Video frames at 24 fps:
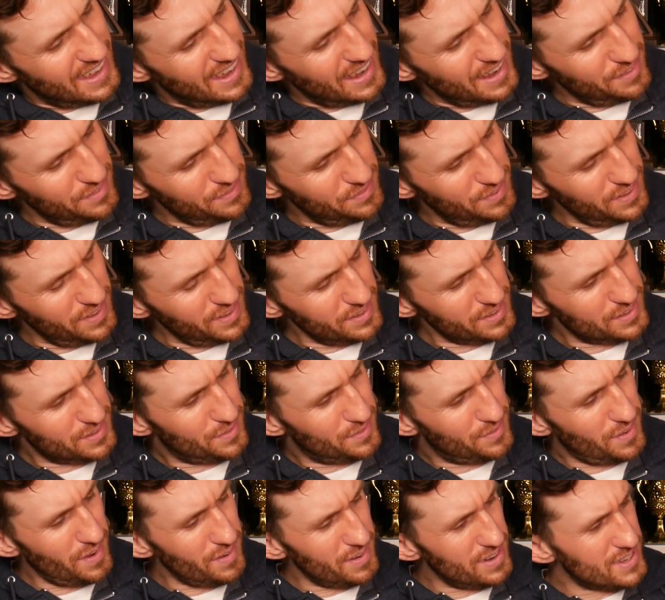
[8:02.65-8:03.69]
It feels
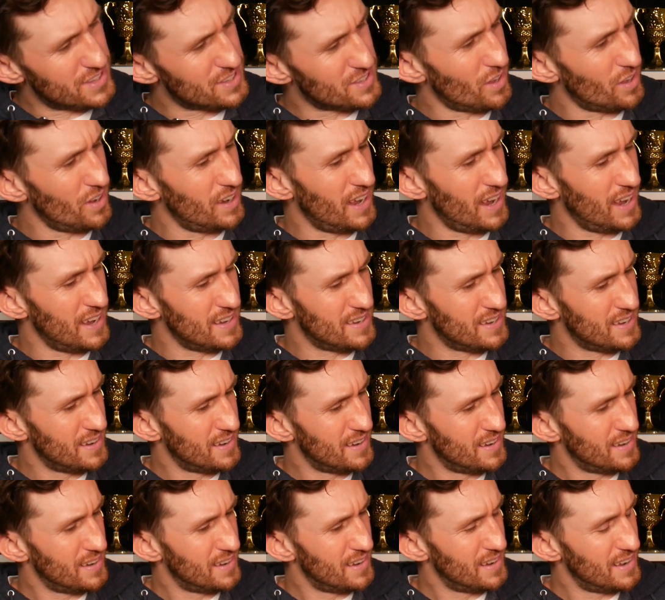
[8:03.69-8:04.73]
very solid.
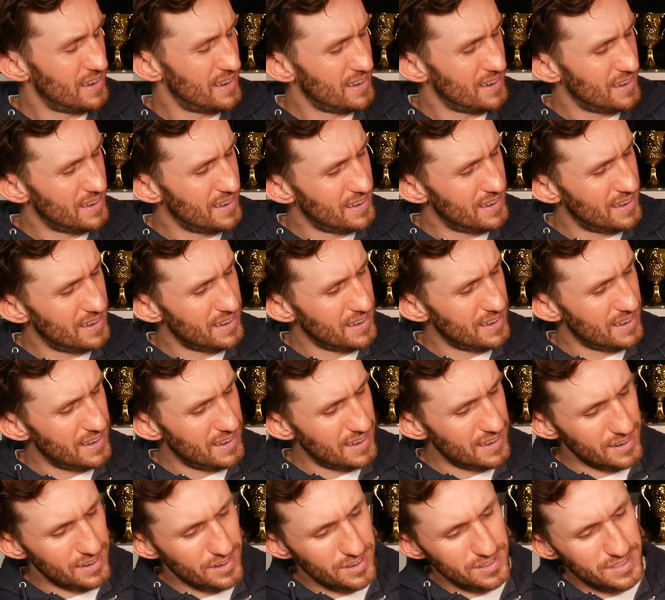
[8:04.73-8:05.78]

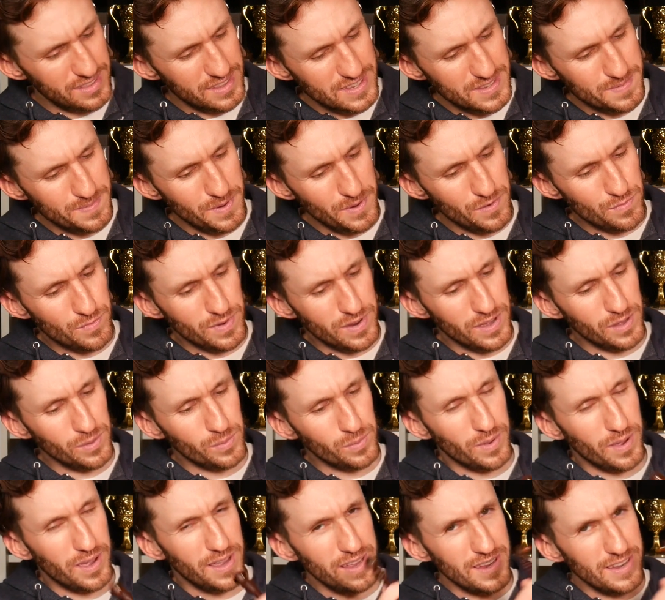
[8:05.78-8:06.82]
Could this be real
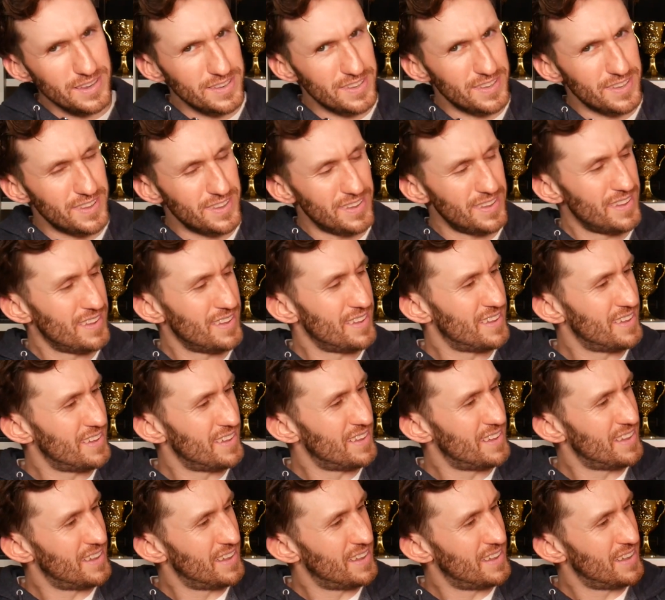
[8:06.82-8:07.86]
wood? It's
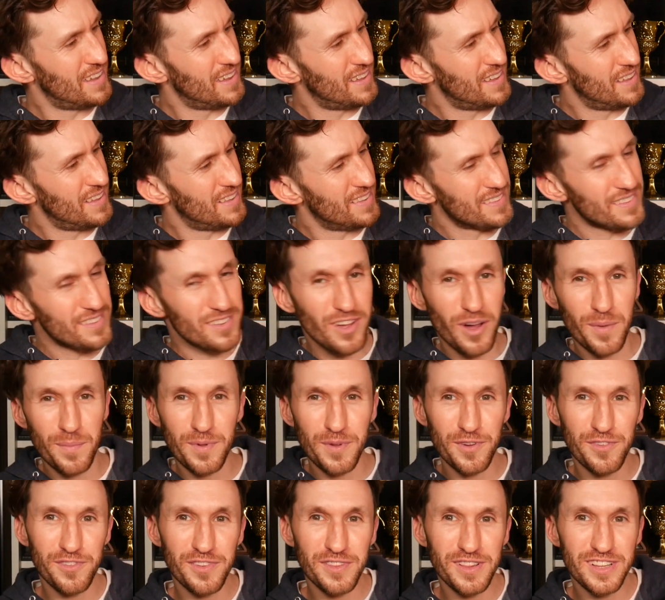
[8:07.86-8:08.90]
got a
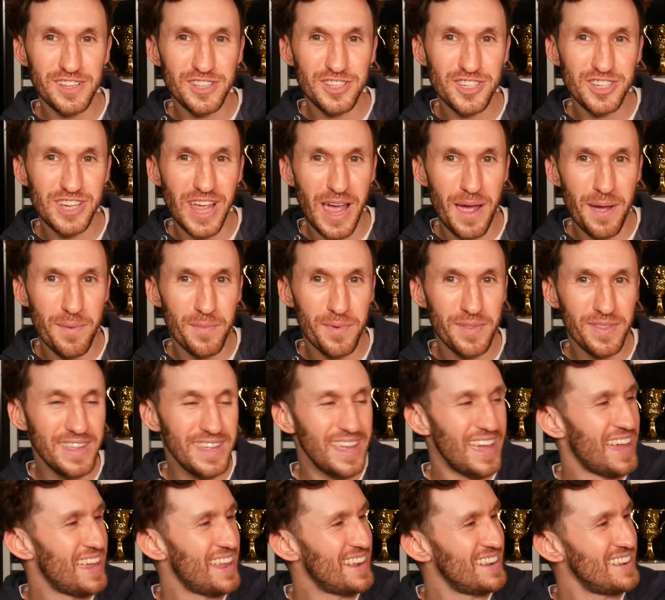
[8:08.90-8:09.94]
beautiful little gem on
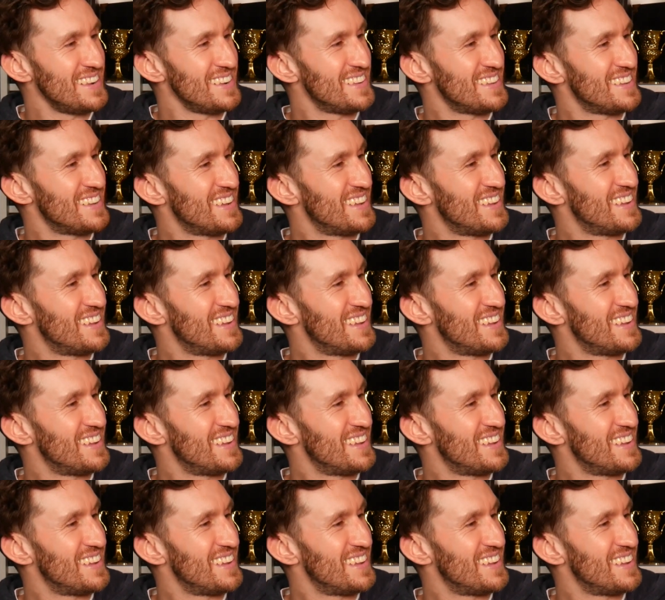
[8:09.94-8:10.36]
the end.